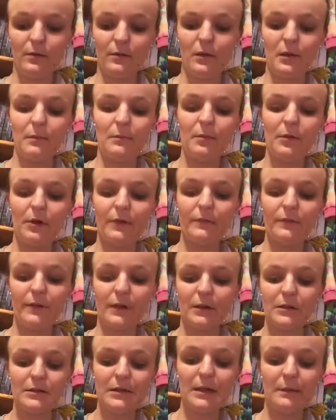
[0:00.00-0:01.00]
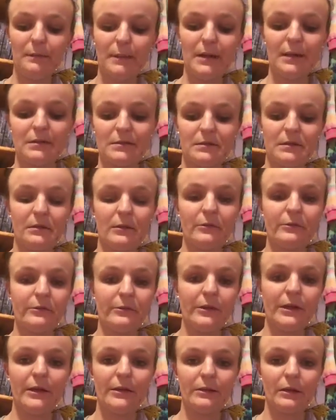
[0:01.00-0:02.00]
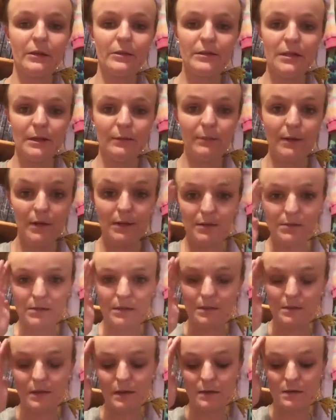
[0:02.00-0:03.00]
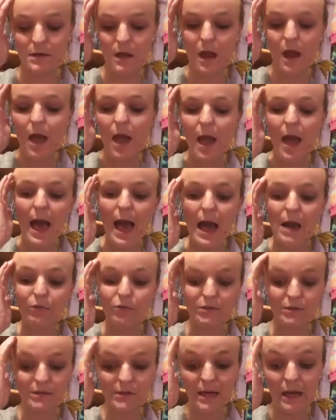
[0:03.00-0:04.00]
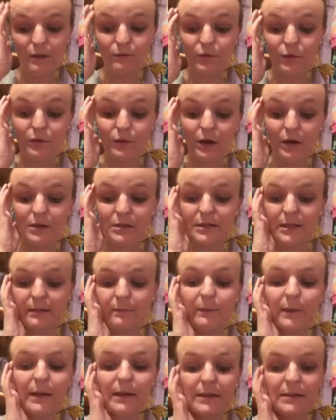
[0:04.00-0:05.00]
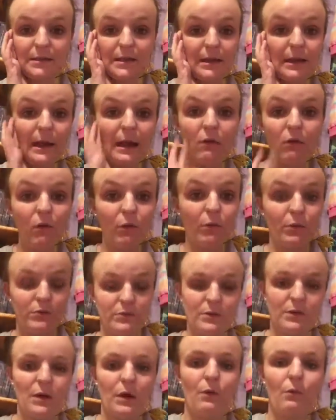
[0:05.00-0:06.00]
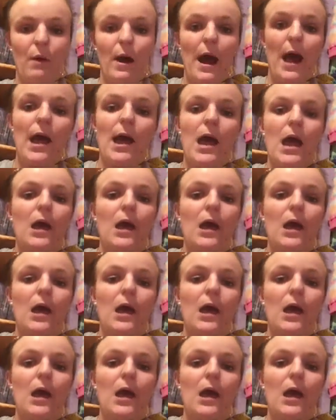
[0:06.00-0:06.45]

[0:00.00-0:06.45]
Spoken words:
above 13 minutes and underneath 13 minutes, it says, "I was dead for 13 minutes and now I want to know why."